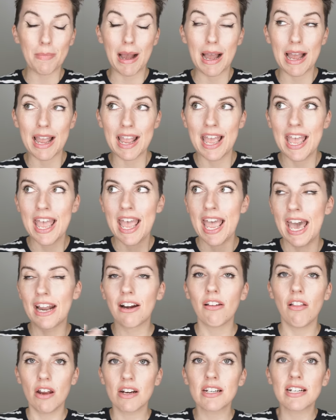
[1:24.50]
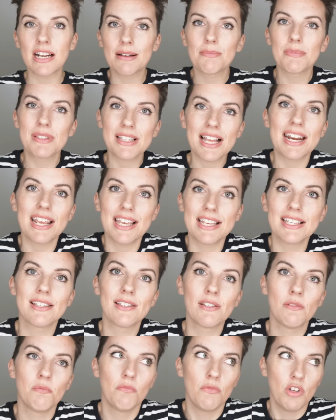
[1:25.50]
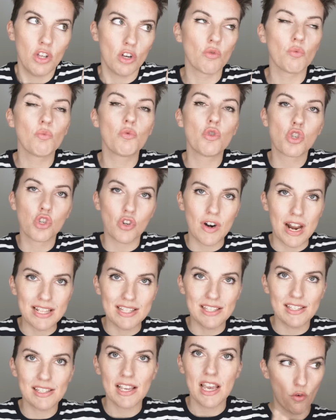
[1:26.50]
by. And a lot of times that is, you know, trends.